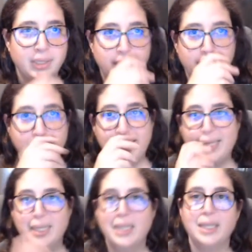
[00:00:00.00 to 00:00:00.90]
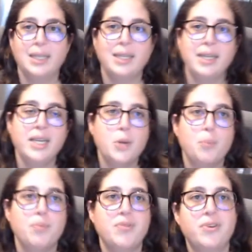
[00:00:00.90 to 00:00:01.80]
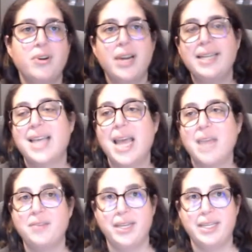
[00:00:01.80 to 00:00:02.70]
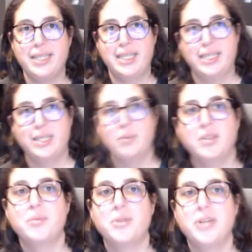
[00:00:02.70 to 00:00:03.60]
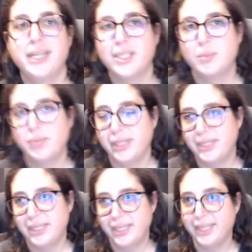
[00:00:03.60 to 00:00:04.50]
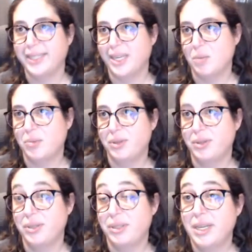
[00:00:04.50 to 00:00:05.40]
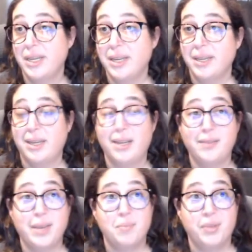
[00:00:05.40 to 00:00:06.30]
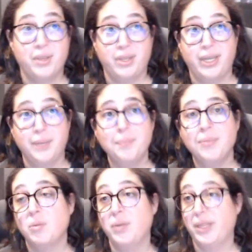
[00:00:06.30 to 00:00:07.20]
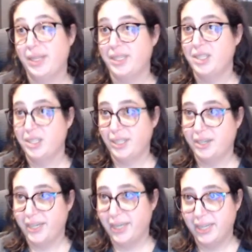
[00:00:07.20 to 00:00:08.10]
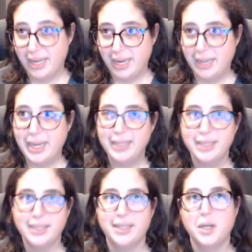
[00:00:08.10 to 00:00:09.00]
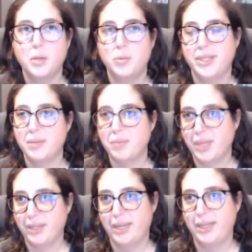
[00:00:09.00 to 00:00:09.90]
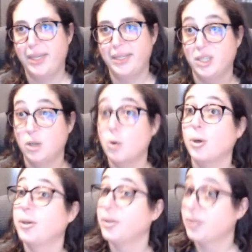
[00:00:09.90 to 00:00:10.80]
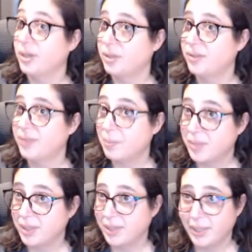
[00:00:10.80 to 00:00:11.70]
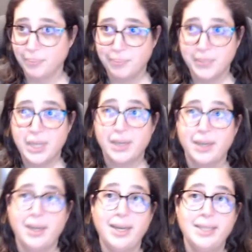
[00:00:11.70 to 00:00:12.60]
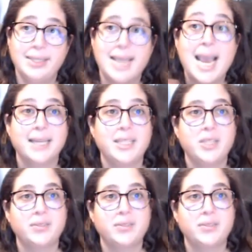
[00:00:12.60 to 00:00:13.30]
And before I dive into some of the more explicit examples of empathy within engineering, I'd like to start with something that I think is the cornerstone of empathy, and it's active